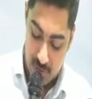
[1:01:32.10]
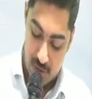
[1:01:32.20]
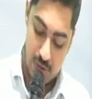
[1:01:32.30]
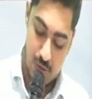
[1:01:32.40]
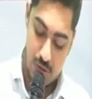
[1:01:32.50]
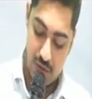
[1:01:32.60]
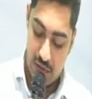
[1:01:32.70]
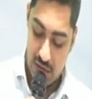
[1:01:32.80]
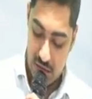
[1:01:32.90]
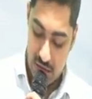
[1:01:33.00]

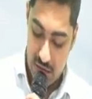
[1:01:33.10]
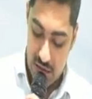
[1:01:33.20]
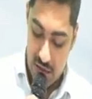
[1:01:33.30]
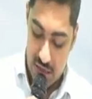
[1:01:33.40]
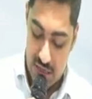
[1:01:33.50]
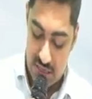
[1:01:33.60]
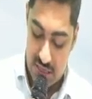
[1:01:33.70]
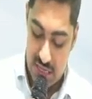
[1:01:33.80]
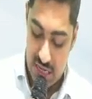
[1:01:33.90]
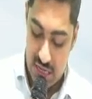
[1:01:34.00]
Okay. Yes,
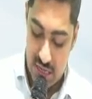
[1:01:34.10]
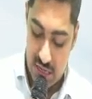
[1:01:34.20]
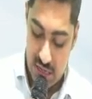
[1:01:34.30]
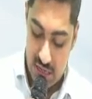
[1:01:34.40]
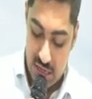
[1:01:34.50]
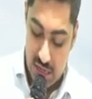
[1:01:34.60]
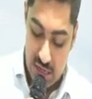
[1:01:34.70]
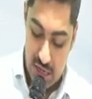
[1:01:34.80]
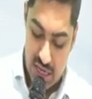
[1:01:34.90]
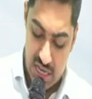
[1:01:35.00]
then
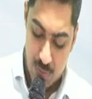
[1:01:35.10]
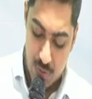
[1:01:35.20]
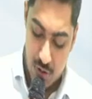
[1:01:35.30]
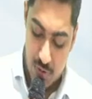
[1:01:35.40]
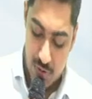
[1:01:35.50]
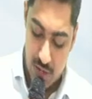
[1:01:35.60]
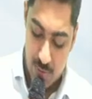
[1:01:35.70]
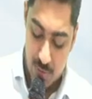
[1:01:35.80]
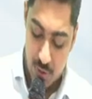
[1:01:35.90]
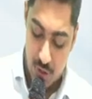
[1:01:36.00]
number of
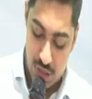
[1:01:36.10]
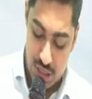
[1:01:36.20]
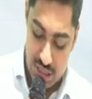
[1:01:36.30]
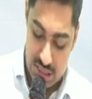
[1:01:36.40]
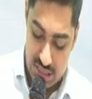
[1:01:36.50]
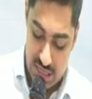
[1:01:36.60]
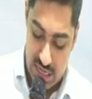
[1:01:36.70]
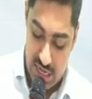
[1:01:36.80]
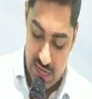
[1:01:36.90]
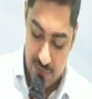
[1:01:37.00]
employees
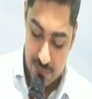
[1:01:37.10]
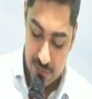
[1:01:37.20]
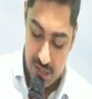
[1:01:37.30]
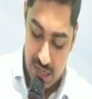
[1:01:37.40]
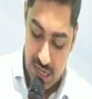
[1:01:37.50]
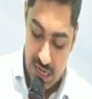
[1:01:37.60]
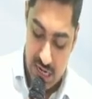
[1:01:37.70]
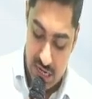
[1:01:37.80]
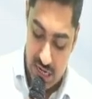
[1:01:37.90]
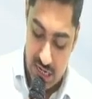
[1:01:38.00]
left
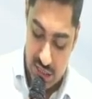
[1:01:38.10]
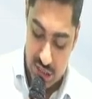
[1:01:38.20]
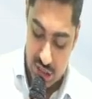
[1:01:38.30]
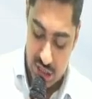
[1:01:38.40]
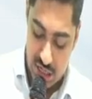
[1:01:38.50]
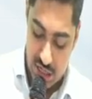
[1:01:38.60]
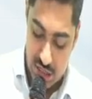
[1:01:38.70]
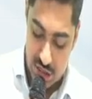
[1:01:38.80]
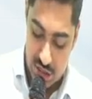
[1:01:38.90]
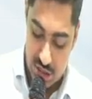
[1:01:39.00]
and
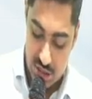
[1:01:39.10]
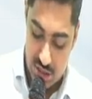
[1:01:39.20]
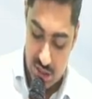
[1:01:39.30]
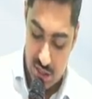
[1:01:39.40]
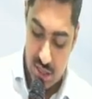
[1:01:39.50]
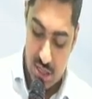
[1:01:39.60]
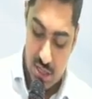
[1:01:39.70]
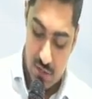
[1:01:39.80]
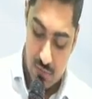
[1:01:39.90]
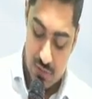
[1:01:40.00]
discharged,
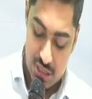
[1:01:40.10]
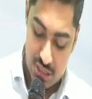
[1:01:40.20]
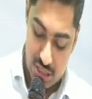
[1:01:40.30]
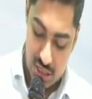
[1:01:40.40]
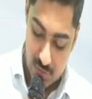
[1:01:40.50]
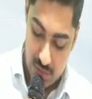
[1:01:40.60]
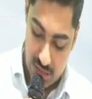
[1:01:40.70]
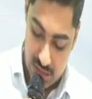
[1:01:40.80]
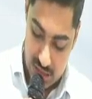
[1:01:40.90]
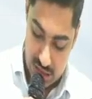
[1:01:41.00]
which is nothing but
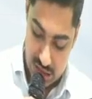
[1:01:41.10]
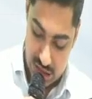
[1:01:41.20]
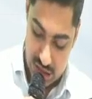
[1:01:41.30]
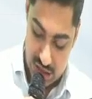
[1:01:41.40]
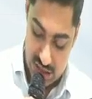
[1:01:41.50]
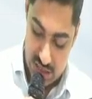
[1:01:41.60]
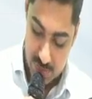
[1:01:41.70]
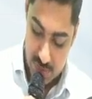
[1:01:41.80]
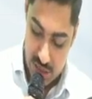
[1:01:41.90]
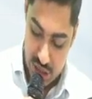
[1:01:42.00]

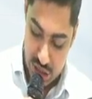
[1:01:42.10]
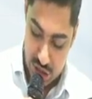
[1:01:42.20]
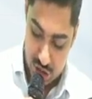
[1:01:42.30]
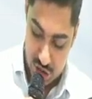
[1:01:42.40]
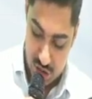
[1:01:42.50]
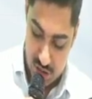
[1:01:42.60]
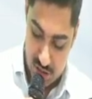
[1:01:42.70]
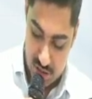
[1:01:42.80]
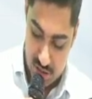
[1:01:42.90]
separation.